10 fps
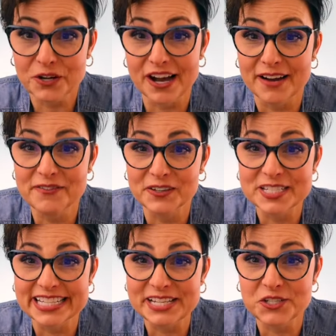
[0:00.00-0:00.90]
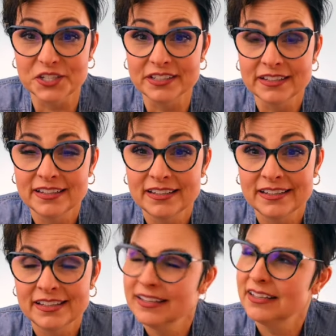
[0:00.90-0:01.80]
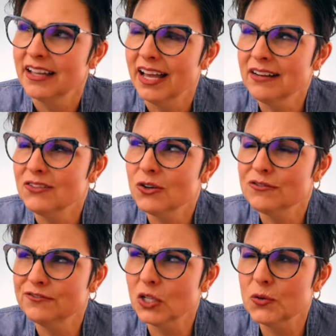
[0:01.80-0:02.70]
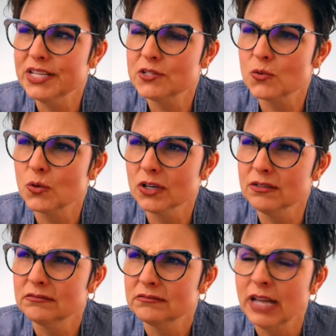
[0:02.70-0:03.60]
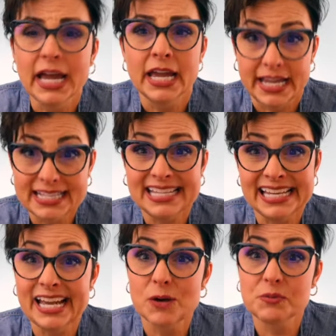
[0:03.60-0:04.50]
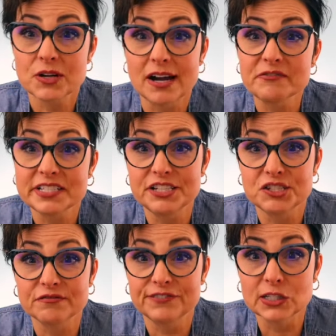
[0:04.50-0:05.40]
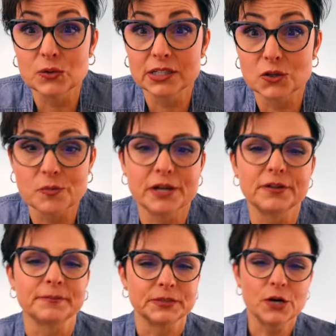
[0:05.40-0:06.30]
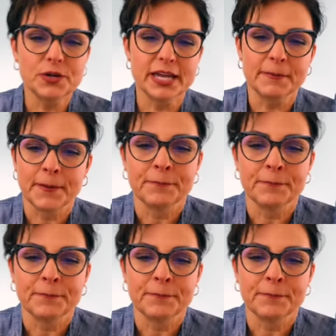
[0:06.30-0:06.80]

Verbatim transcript: conversation. I don't know if flowy is a word. It's gonna help your conversation flow a little better. Okay,